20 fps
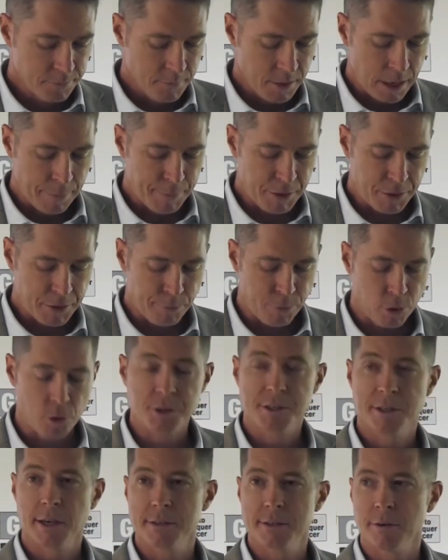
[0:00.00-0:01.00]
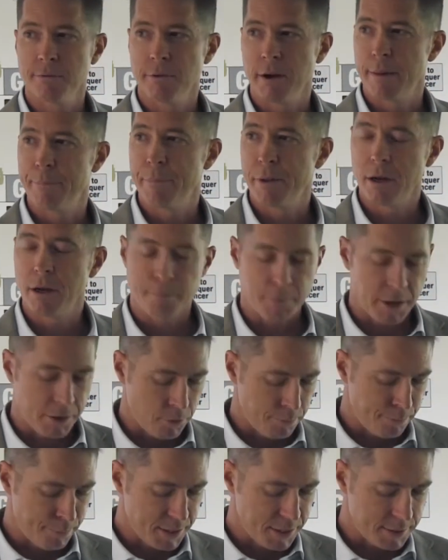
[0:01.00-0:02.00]
I'm in the process of ramping up my
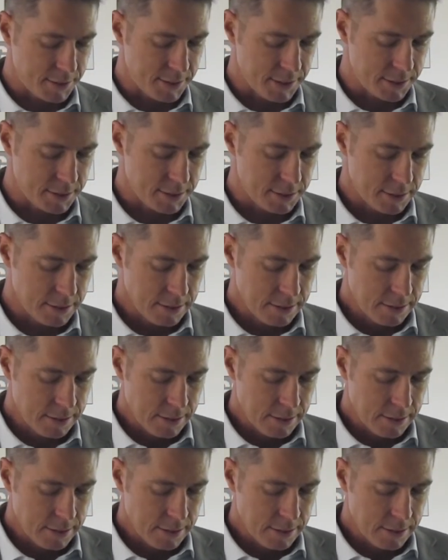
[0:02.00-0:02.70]
own business.